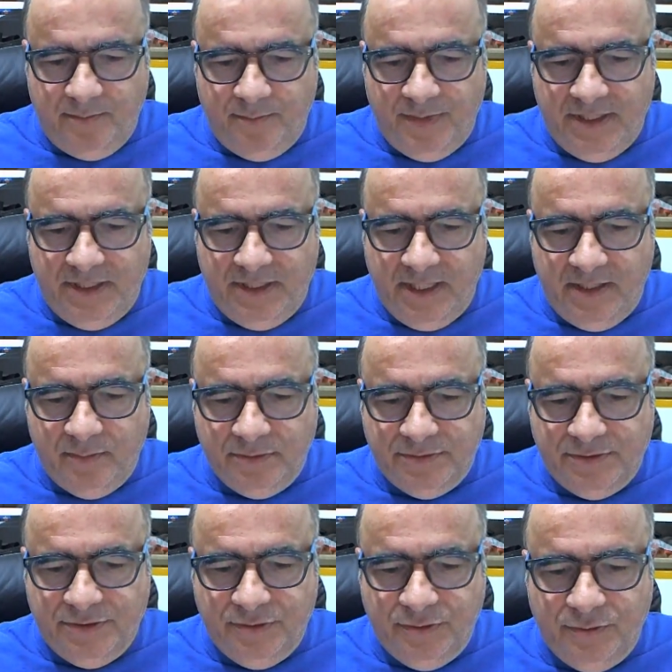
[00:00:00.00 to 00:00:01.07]
being able
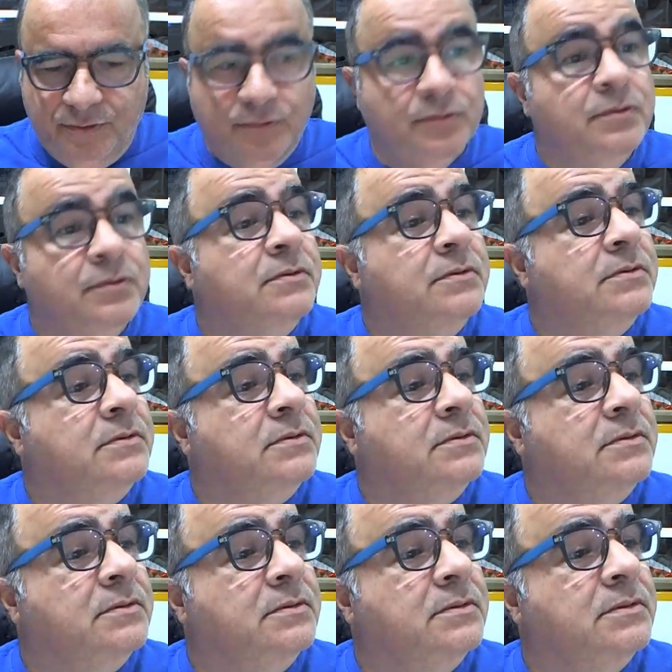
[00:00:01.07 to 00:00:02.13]
to,
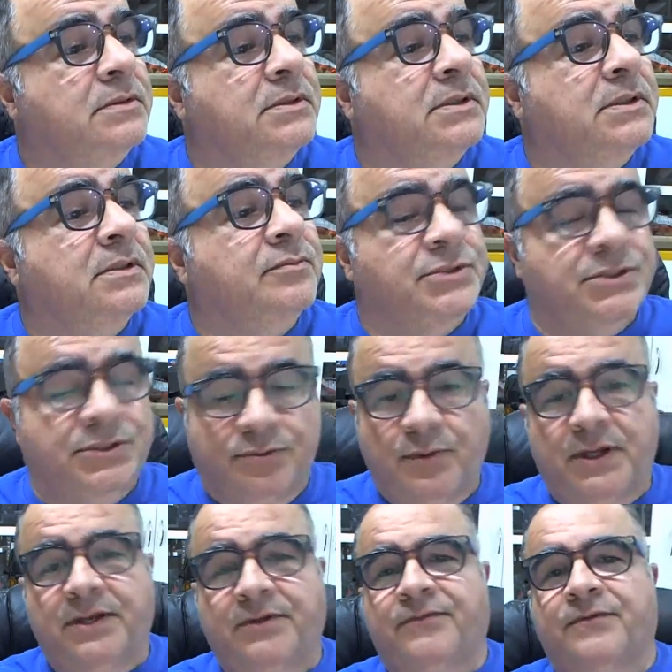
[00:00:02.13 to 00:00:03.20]
I'm just
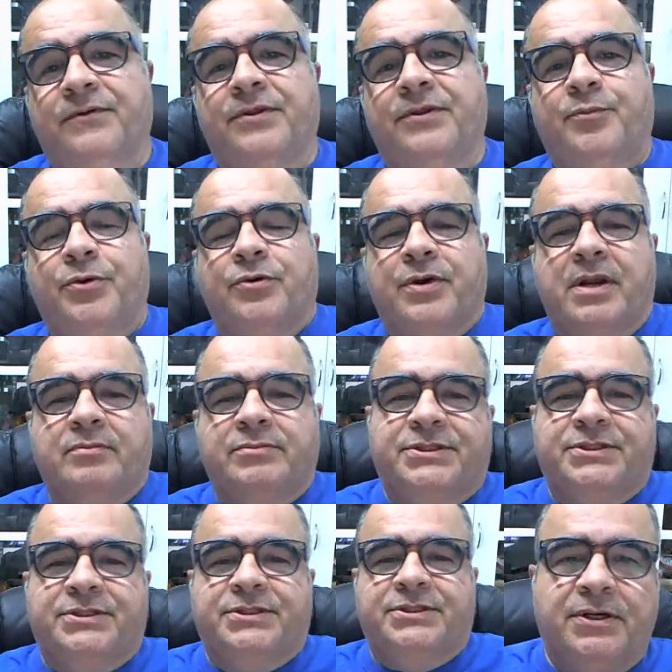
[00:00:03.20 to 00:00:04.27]
waiting for the programs
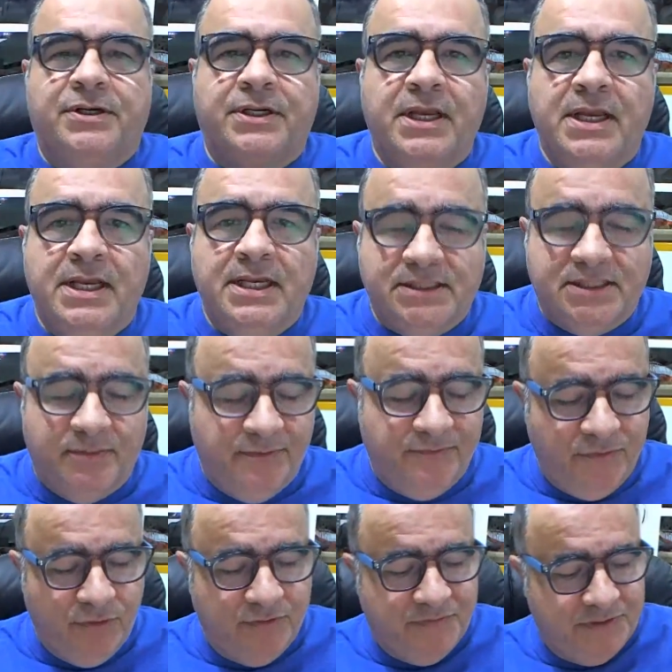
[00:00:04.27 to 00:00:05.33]
to start.
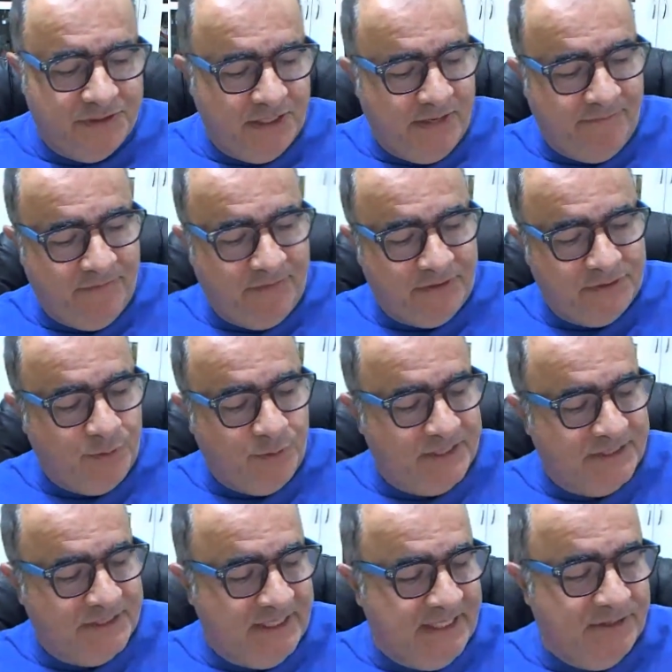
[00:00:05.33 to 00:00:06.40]
Some of you have
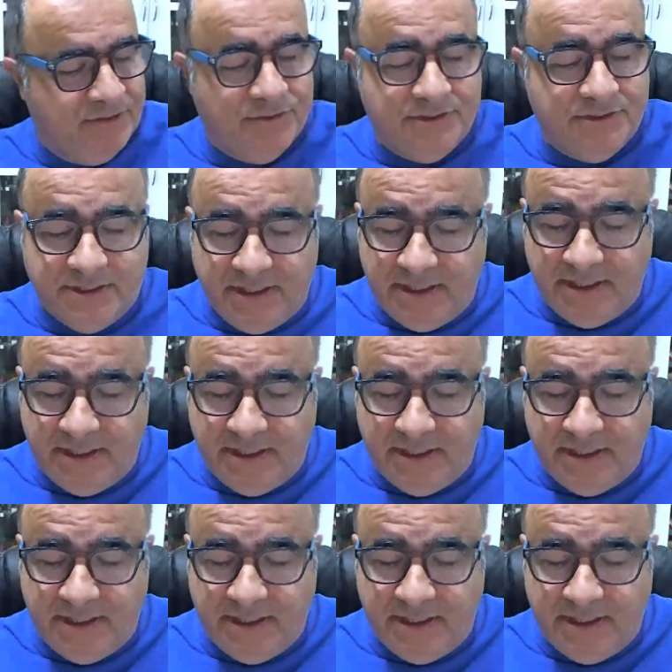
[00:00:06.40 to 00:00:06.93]
expressed interest